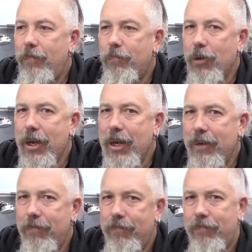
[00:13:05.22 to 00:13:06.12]

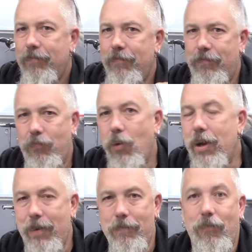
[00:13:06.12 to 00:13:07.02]
bringing
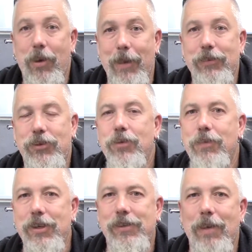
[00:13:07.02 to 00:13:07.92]
what amounts to
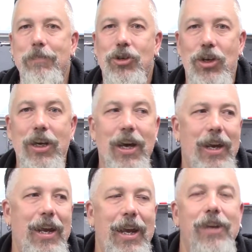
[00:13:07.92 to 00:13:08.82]
the submachine
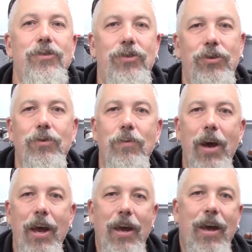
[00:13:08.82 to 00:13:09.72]
gun into
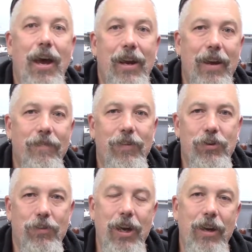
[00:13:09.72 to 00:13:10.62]
an
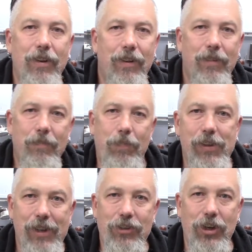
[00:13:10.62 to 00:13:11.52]
infantry
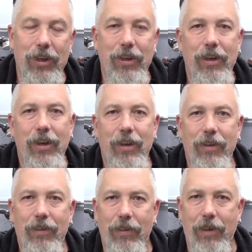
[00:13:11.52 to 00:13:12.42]
position,
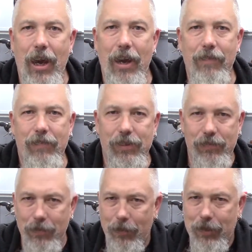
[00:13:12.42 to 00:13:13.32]
okay? Because
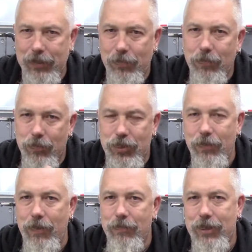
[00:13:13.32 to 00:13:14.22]
remember, that's what we're
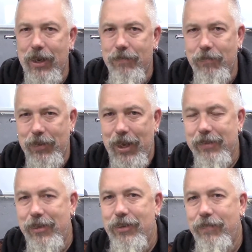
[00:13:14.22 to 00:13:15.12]
doing. We're taking, with the
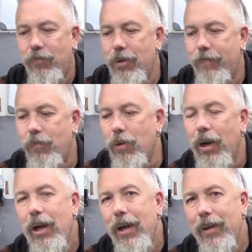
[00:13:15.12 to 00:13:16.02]

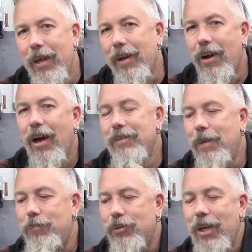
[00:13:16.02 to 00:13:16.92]
STG-44, that
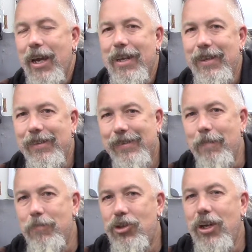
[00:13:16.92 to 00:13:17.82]
concept, you're taking the
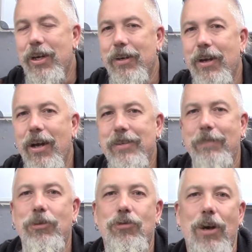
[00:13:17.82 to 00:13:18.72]
submachine gun
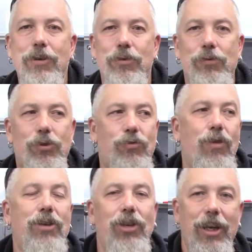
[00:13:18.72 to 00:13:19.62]
concept and trying to
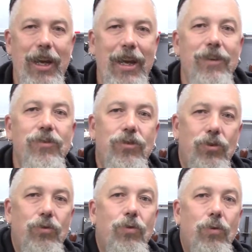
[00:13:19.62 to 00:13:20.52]
stretch it
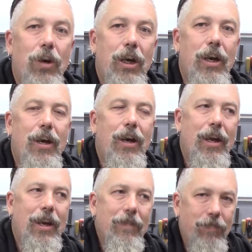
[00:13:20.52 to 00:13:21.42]
into
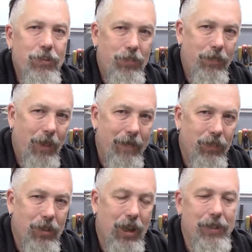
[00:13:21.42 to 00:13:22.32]
an infantry
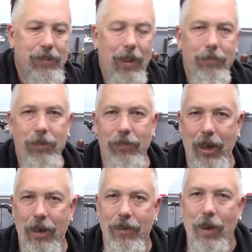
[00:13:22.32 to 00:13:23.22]
rifle concept,
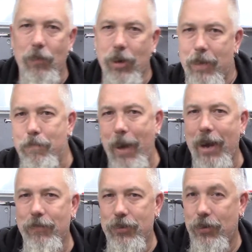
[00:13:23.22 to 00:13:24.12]
okay? You're not working
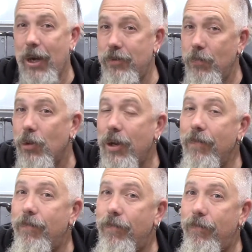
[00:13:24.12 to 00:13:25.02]
backwards, you're actually working
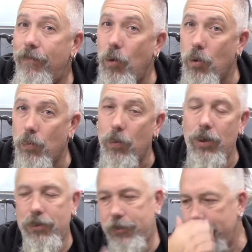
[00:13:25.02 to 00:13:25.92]

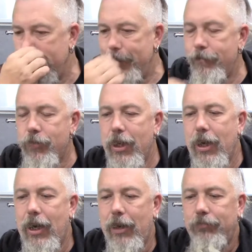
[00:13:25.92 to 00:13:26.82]
forwards.
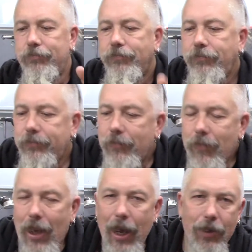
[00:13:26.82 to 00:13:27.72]
I
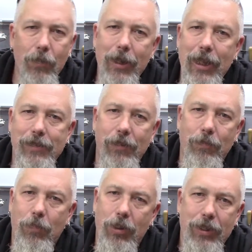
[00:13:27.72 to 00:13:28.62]
don't know why that's so
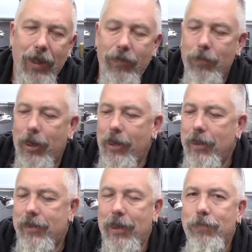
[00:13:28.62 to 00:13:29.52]
important to everybody.
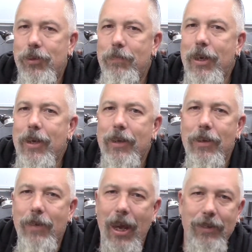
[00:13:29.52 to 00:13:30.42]
It seems to be that
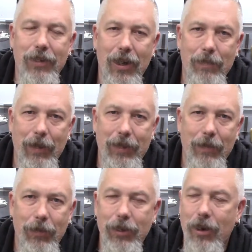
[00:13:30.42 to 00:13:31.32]
you can't talk about the
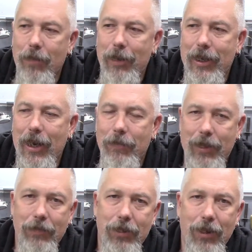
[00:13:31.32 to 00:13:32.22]
M1 carbine now
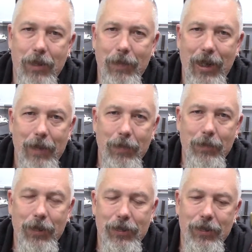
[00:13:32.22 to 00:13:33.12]
without talking about
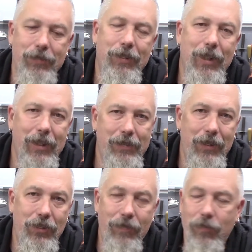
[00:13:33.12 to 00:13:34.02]
8mm Kurtz and the
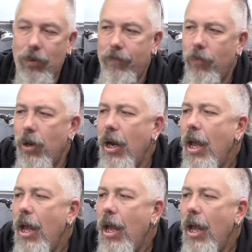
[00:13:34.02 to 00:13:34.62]
STG-44,